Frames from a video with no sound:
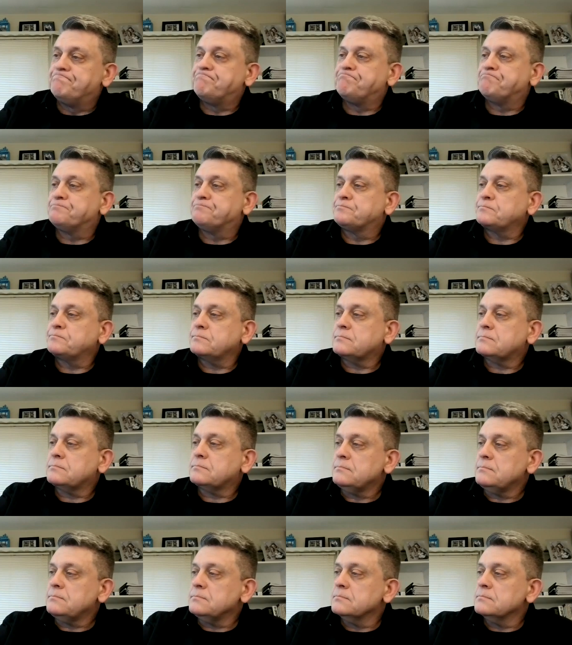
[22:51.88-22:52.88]

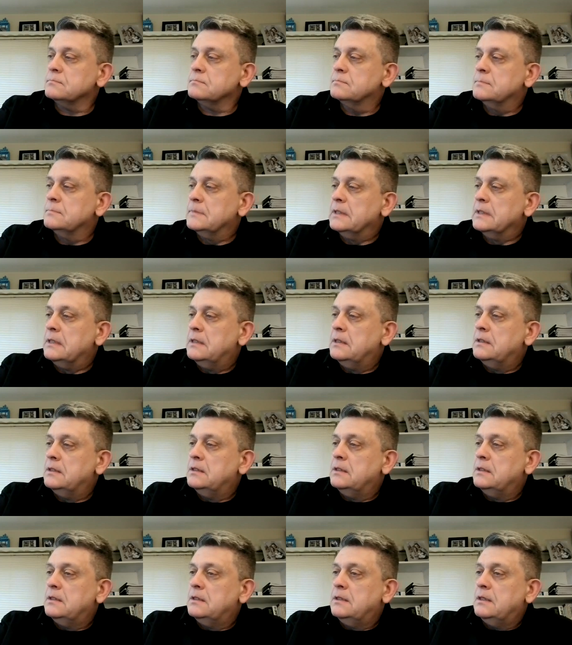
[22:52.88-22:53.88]

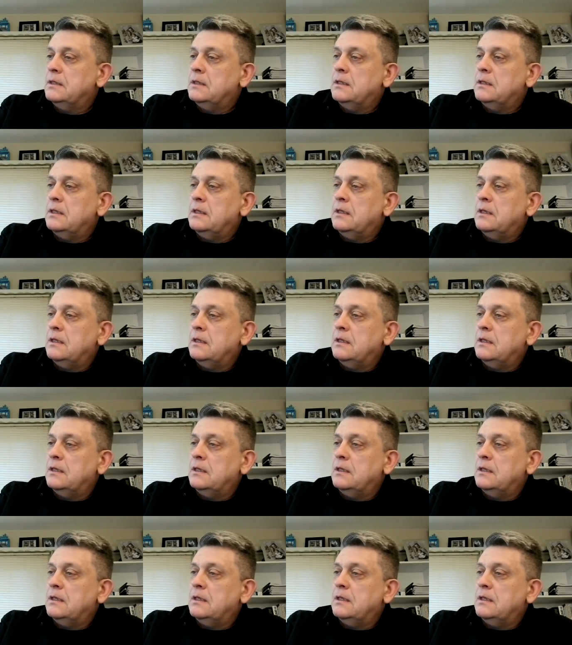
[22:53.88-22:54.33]
Nothing is said.